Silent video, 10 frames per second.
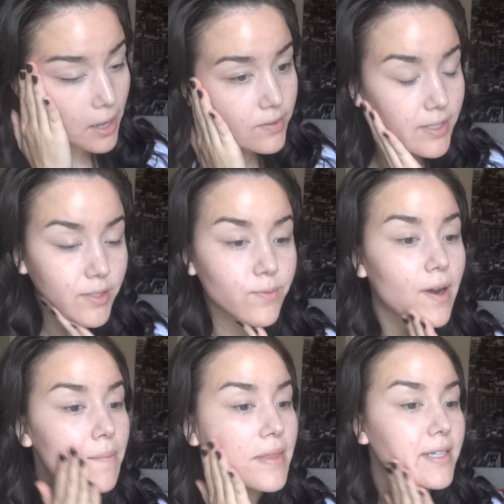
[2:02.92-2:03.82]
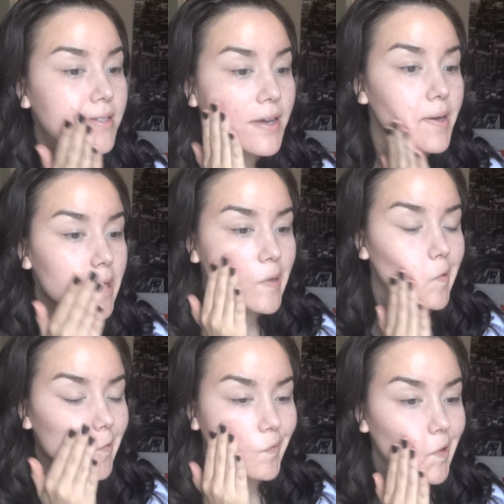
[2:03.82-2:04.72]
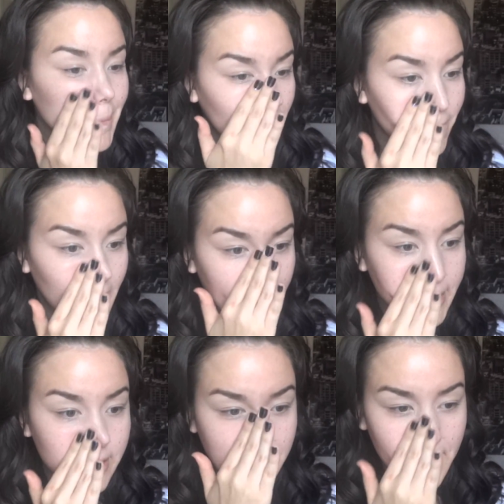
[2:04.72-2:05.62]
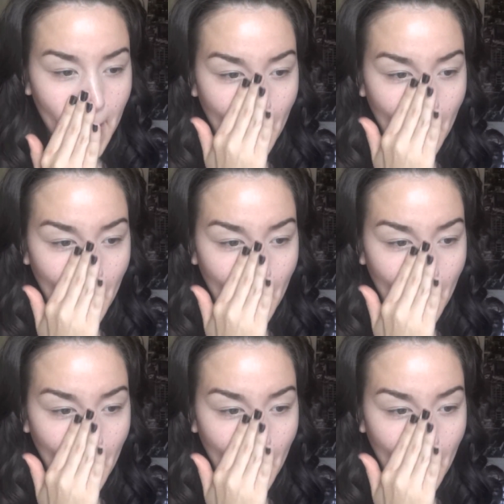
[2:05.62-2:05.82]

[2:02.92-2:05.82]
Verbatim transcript: So I just rub this all over my face.